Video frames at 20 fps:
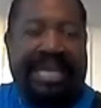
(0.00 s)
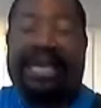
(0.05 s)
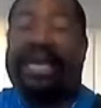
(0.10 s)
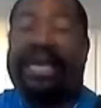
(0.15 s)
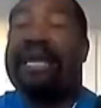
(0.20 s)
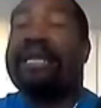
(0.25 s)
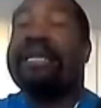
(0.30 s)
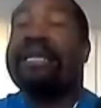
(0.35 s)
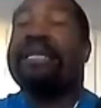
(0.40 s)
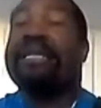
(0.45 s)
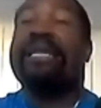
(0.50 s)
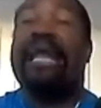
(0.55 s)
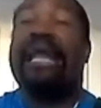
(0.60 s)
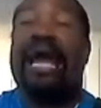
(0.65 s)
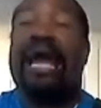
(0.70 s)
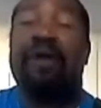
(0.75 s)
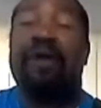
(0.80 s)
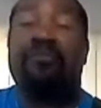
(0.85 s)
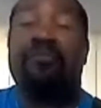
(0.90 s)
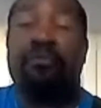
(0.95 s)
It
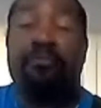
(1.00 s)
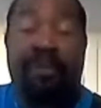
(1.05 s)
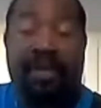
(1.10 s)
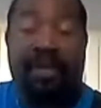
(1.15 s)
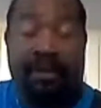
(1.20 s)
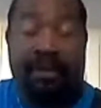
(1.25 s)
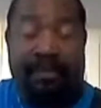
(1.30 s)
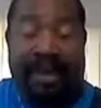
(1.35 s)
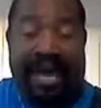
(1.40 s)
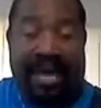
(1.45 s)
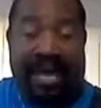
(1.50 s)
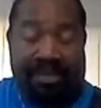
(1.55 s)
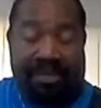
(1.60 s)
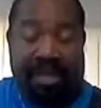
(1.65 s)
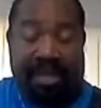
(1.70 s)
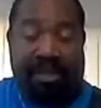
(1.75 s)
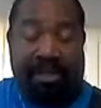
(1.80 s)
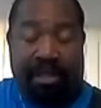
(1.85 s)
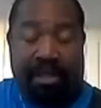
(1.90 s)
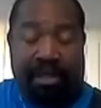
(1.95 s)
can never be a
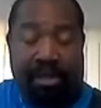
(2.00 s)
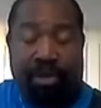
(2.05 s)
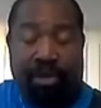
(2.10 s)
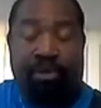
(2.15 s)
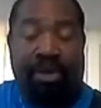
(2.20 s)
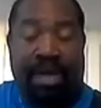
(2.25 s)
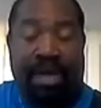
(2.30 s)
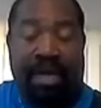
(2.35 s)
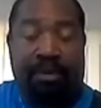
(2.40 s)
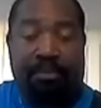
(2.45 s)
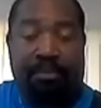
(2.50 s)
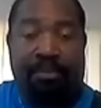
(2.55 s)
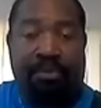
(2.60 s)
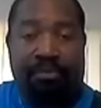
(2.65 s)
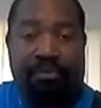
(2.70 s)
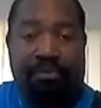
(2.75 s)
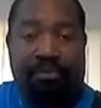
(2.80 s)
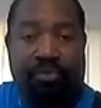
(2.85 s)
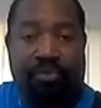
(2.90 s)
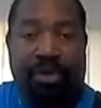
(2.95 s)
bad thing to learn how to
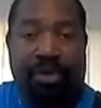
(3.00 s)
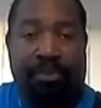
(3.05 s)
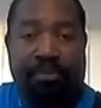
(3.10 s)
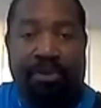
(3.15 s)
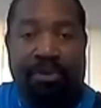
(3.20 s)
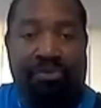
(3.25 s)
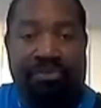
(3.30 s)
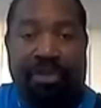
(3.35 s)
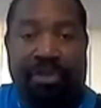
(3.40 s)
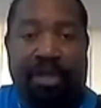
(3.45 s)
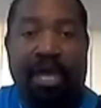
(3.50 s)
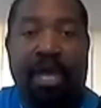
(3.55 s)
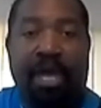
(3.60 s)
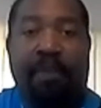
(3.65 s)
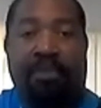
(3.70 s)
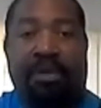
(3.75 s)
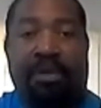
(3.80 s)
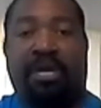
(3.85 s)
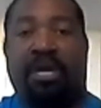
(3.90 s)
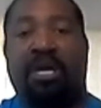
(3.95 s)
read music
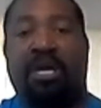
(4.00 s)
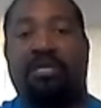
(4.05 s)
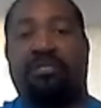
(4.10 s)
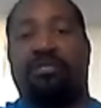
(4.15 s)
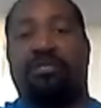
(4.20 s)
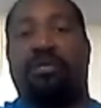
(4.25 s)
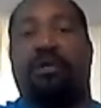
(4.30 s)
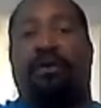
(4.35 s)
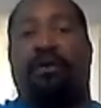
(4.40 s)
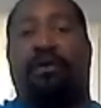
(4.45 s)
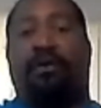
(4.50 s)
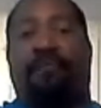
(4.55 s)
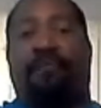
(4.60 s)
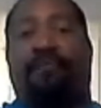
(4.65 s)
because